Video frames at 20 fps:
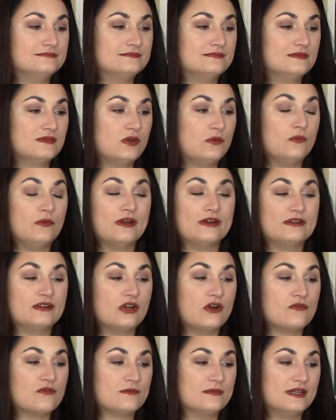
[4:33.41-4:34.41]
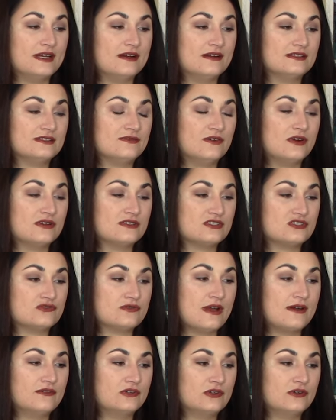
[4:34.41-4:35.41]
where to go from there as far as the
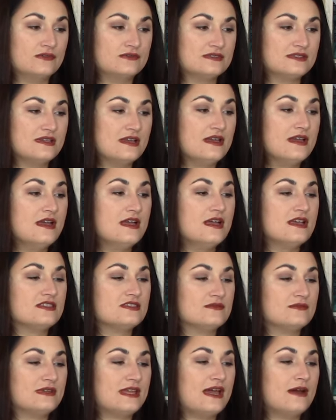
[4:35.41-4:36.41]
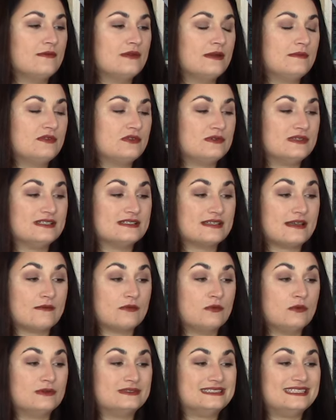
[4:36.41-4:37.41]
travel goes. So now what I'm doing is I'm
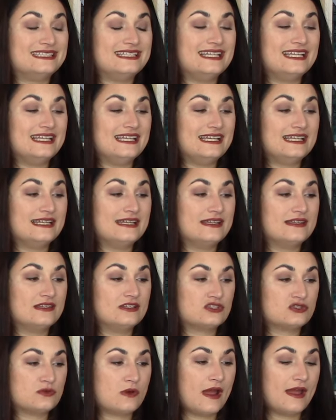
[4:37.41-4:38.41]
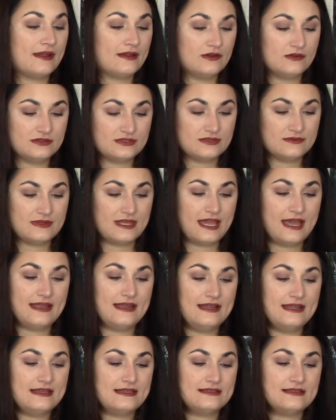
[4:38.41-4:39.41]
quilting in the triangle. So that
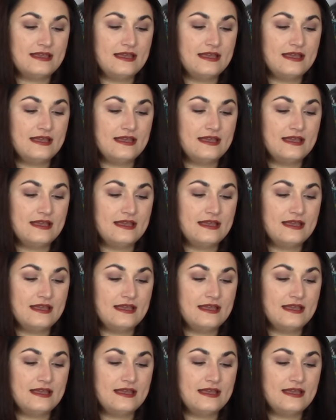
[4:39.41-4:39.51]
is